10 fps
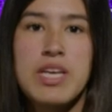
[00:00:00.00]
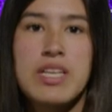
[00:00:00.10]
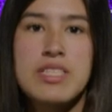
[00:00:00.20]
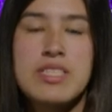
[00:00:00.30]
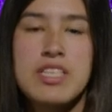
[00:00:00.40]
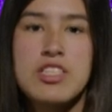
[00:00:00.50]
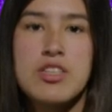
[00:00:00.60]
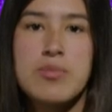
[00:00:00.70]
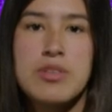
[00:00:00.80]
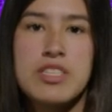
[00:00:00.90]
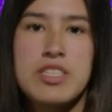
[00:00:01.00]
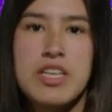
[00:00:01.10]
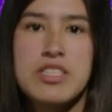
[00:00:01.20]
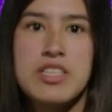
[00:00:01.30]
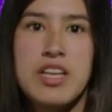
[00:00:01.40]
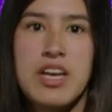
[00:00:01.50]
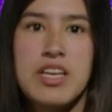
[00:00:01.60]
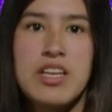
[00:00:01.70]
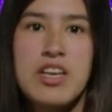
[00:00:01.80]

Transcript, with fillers: It is Teacher Appreciation Night.